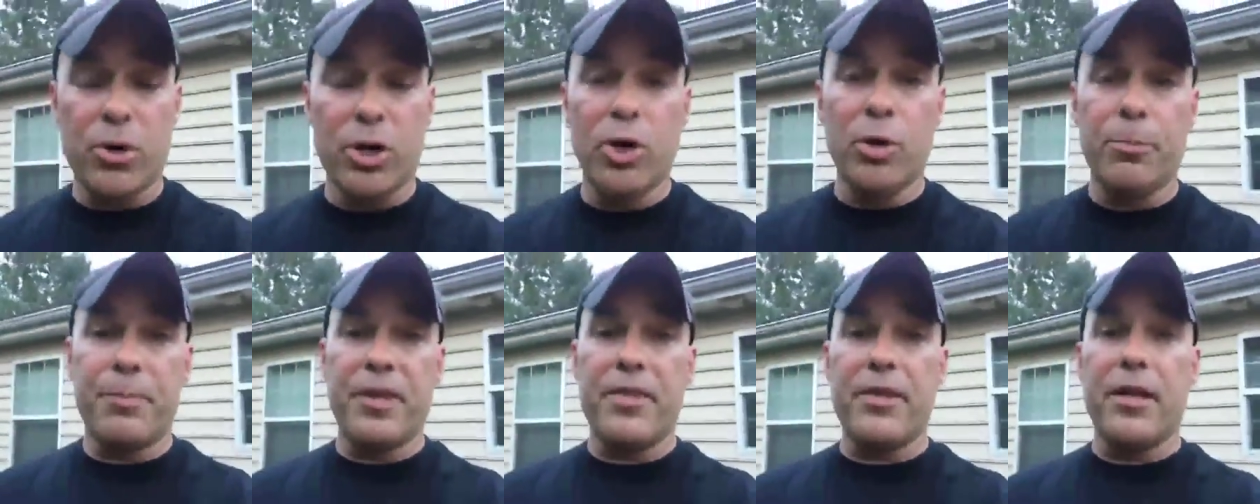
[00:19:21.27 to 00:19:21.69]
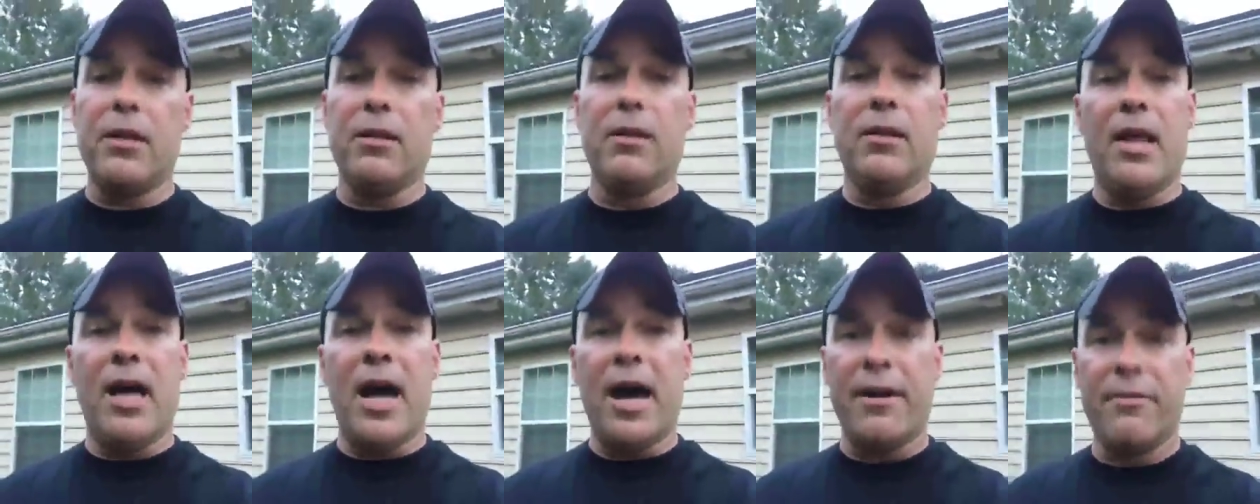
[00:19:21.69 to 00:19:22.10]
we're hoping that a
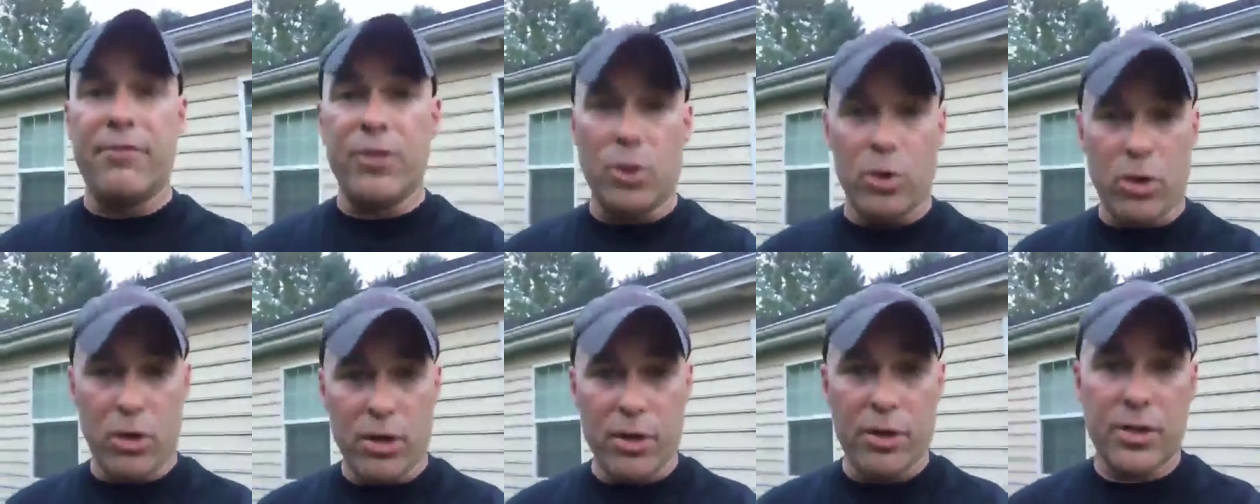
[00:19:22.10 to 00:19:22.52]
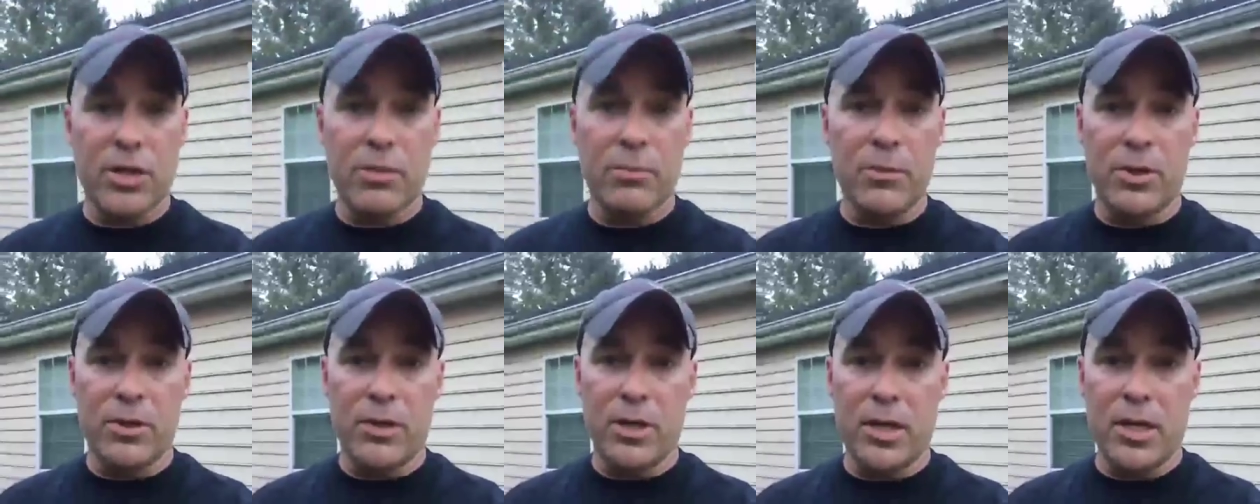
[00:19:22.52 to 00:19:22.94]
lot of the horror
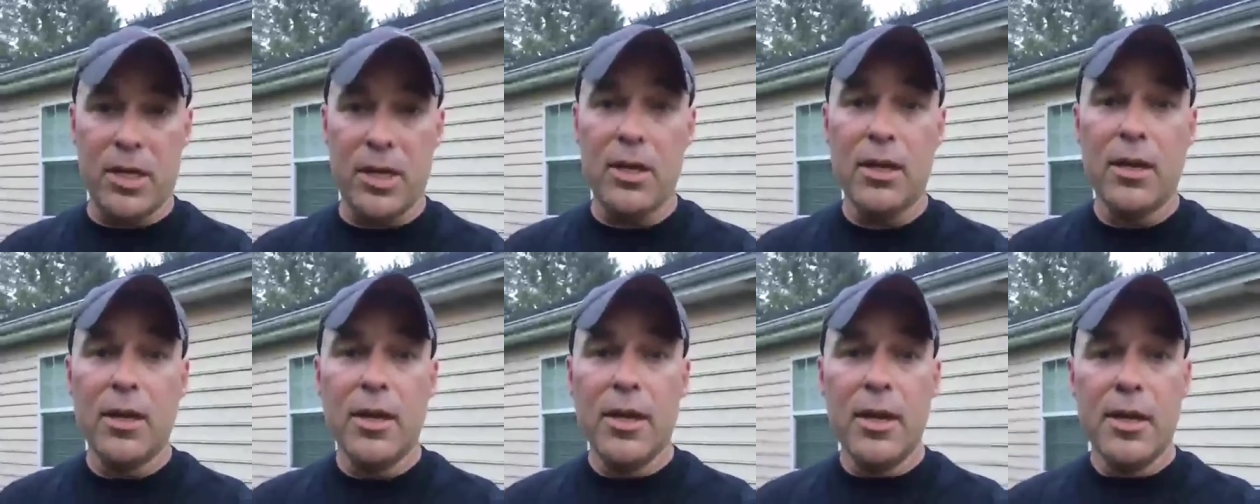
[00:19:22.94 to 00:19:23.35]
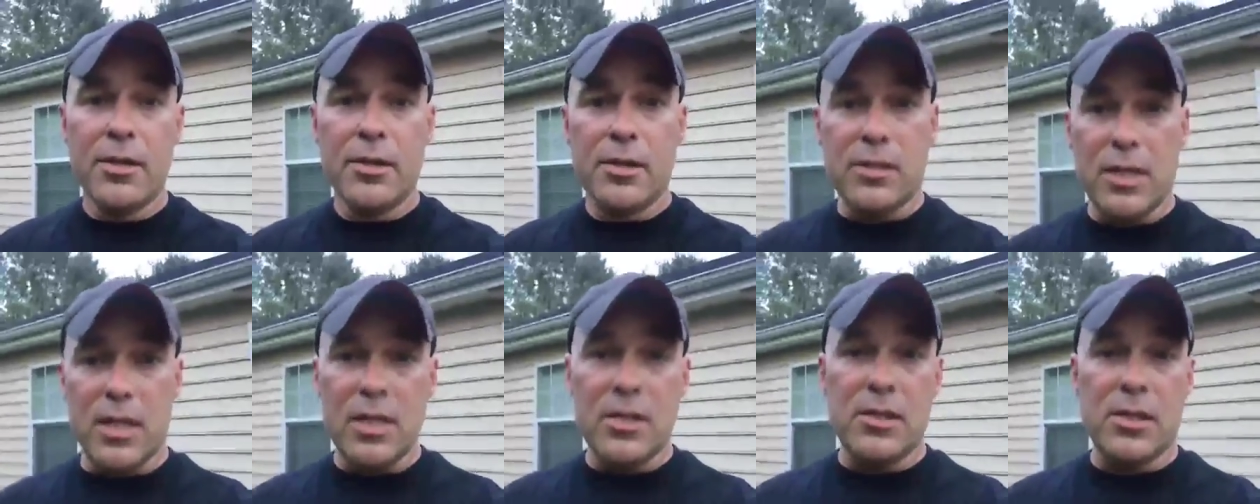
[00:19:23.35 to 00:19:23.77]
community
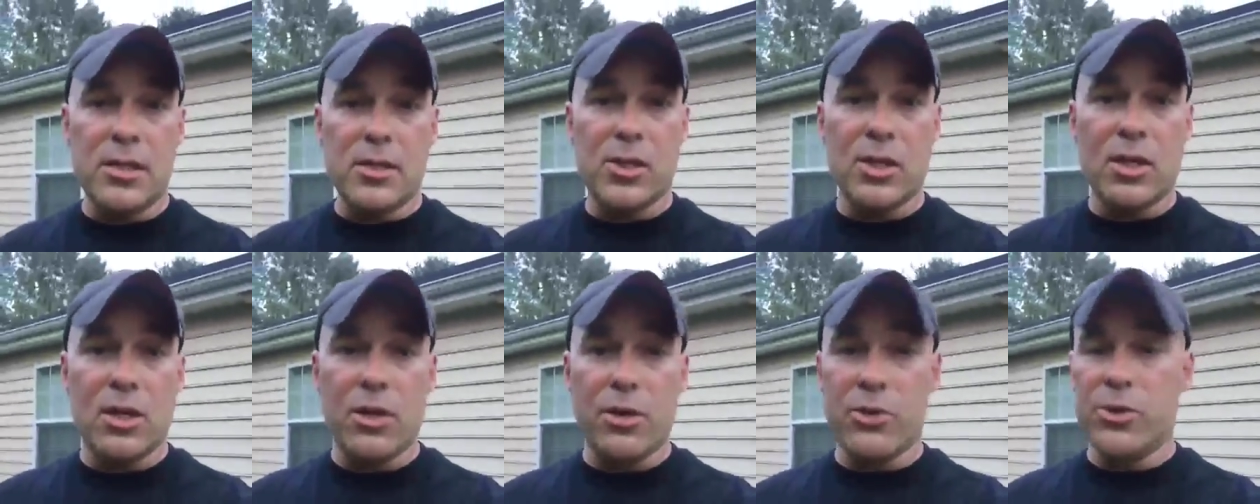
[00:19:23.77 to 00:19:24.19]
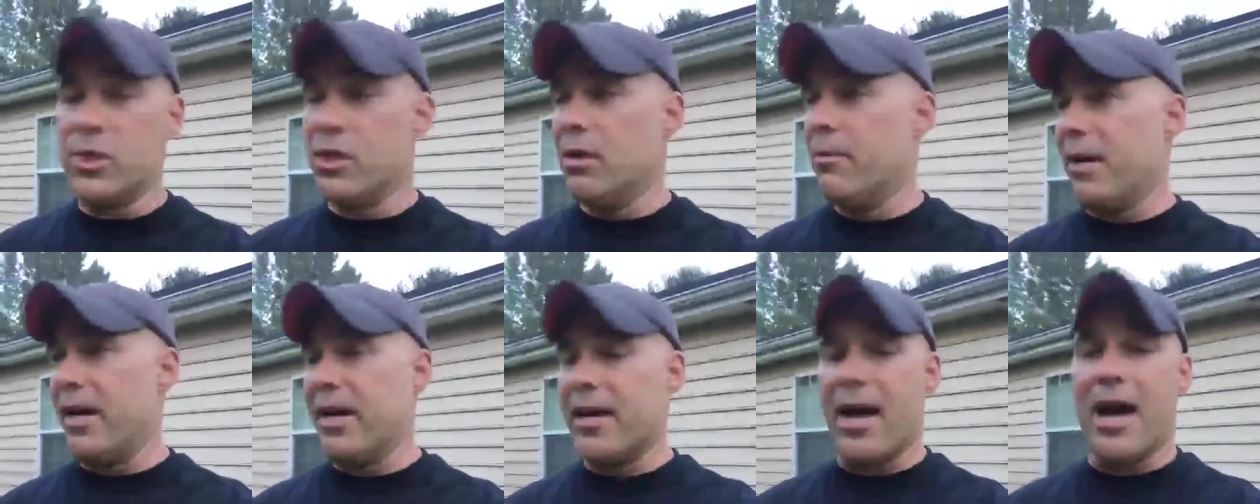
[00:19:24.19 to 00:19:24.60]
sees this and goes,
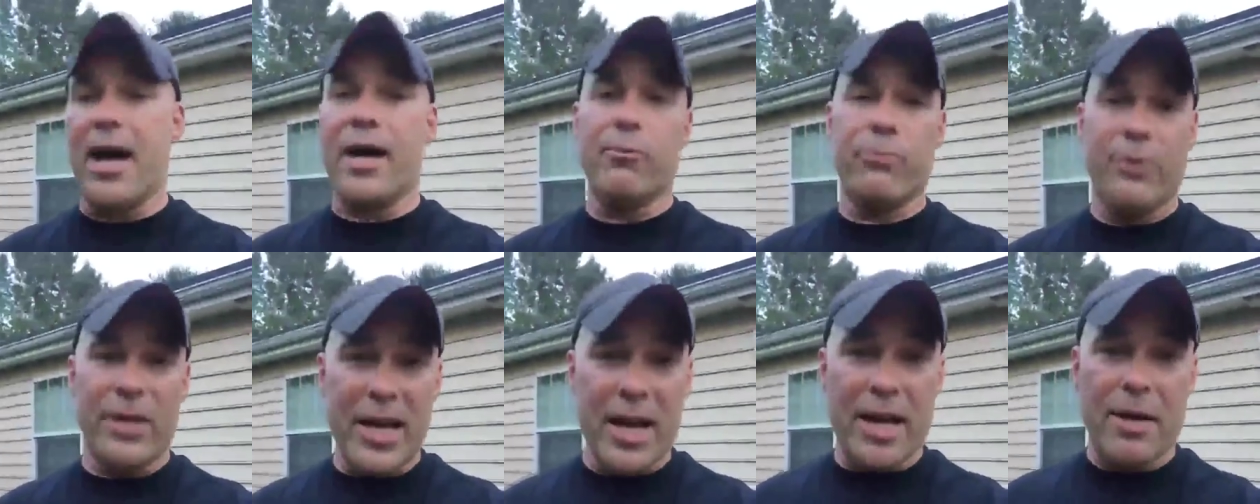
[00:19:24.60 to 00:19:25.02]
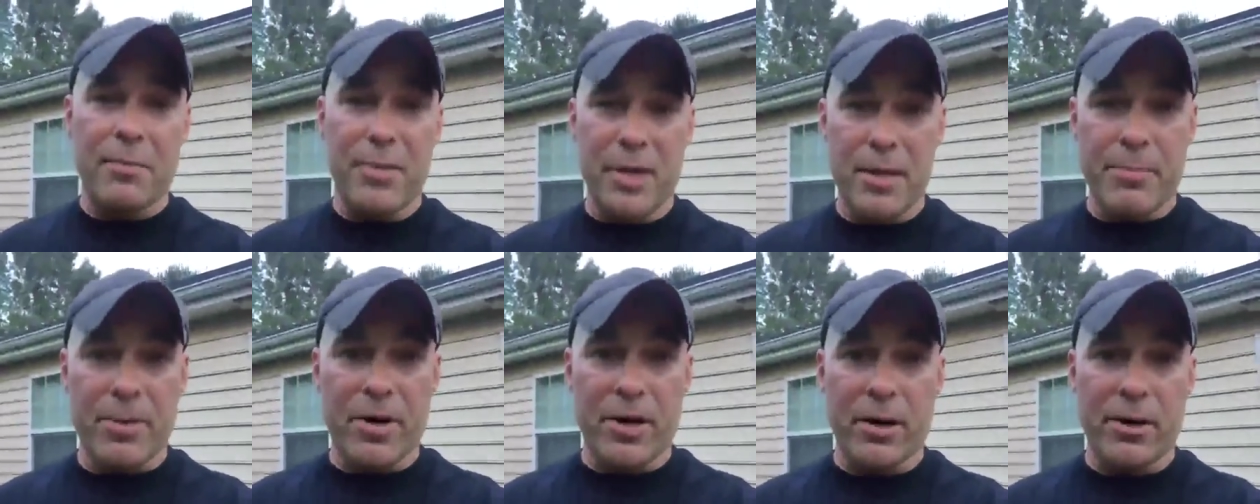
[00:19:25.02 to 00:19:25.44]
oh my God, we got to
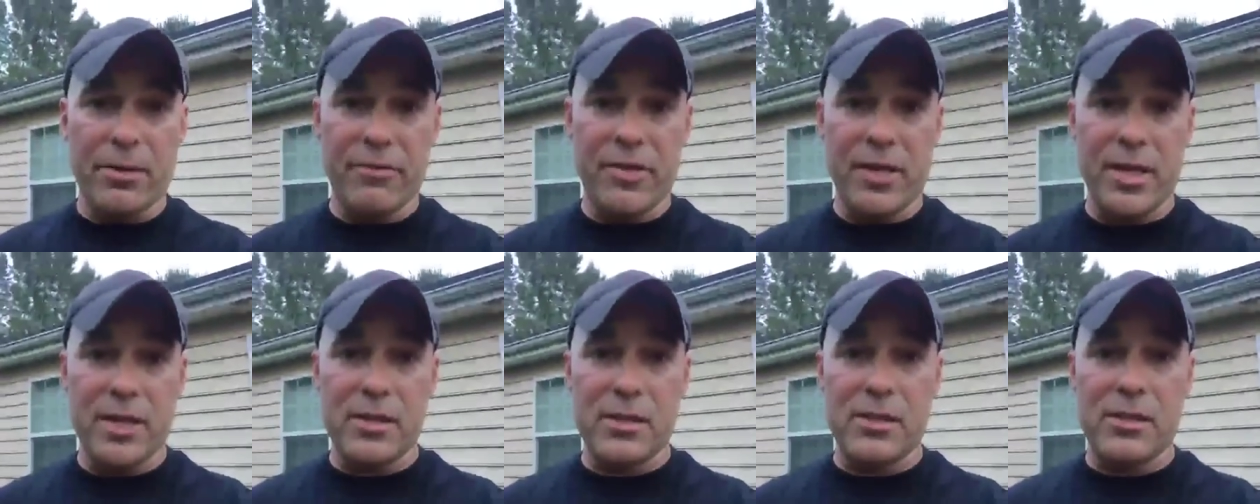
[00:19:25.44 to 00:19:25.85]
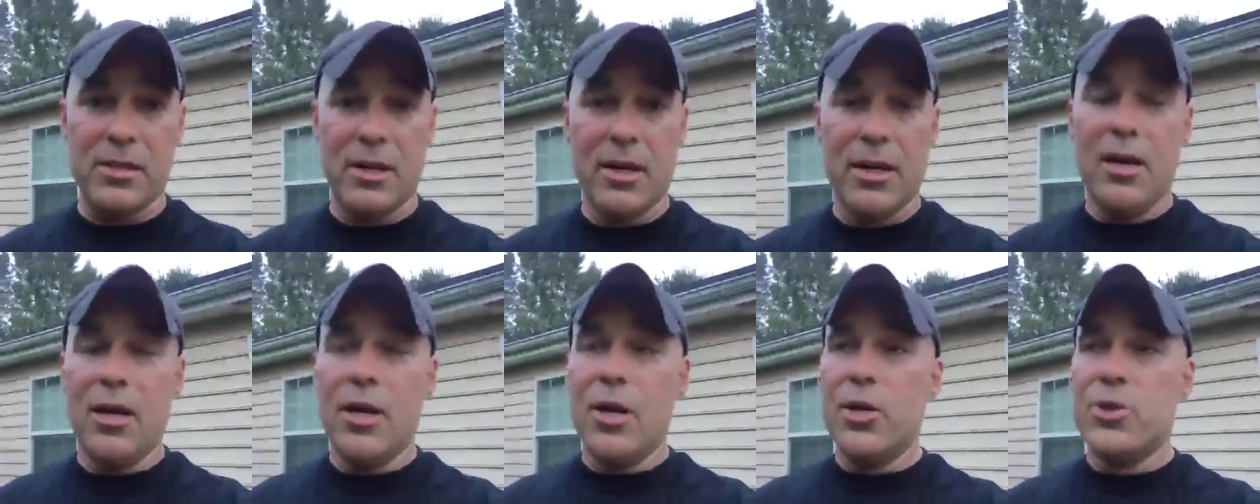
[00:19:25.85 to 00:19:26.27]
be a part of this.
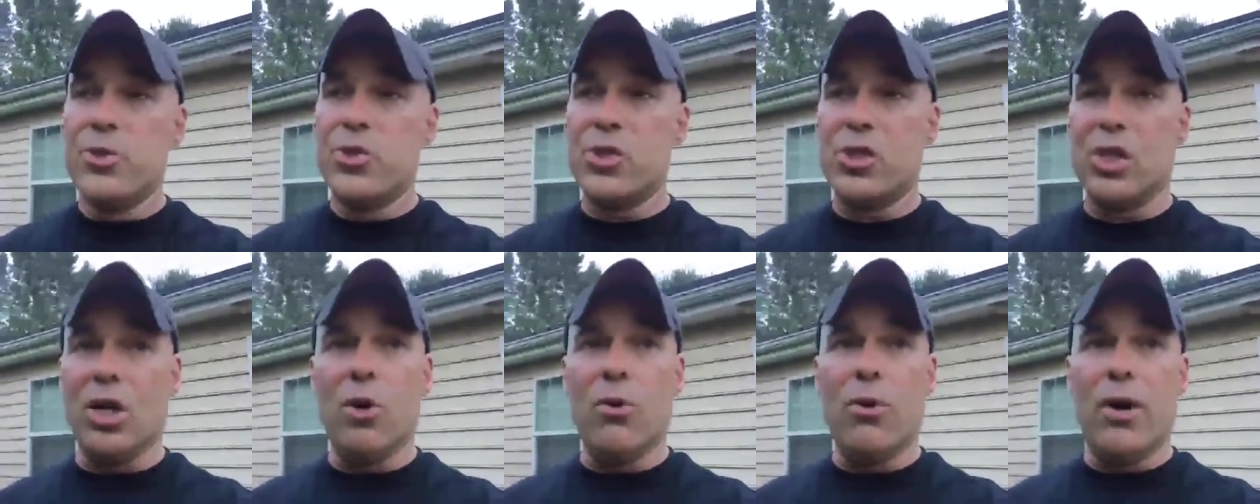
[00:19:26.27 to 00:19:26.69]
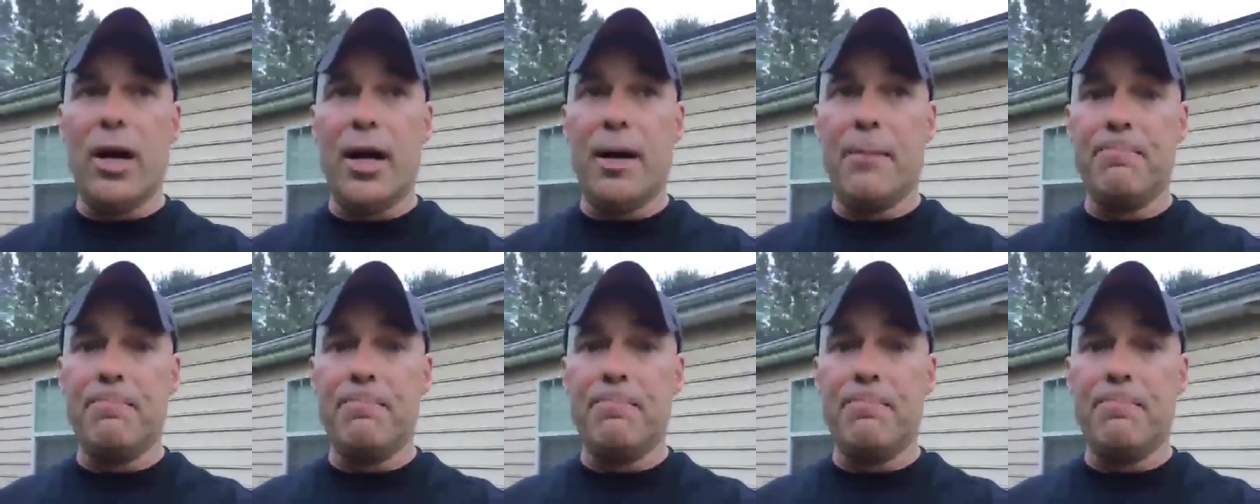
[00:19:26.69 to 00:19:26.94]
So